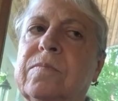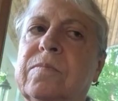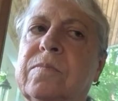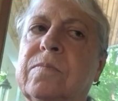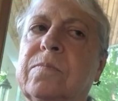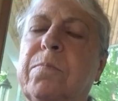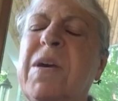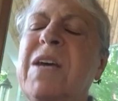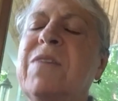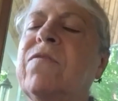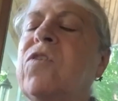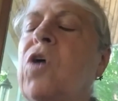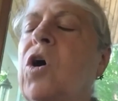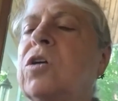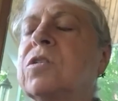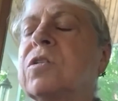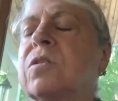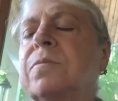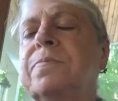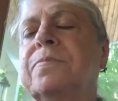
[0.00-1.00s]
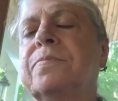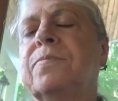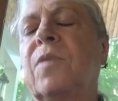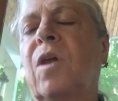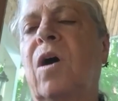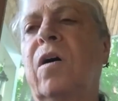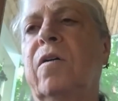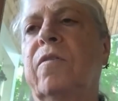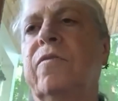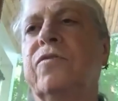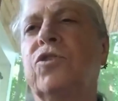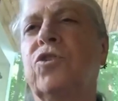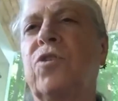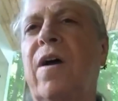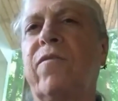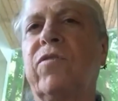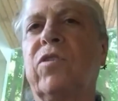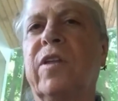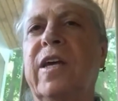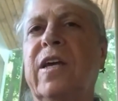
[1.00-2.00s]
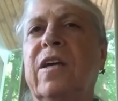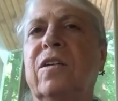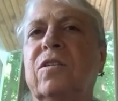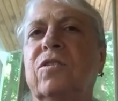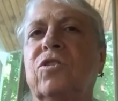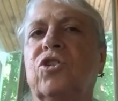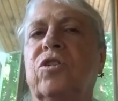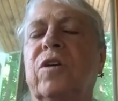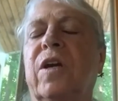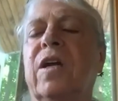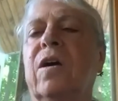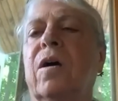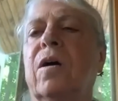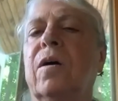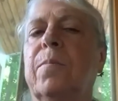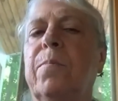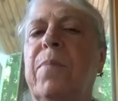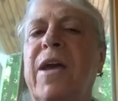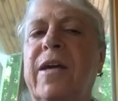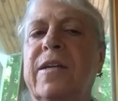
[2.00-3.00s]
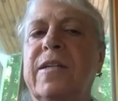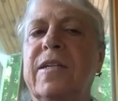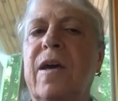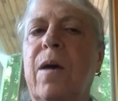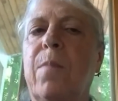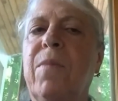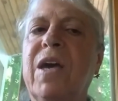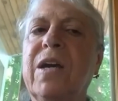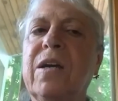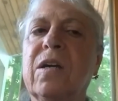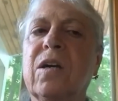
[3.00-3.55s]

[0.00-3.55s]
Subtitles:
pitfalls of traveling during a pandemic.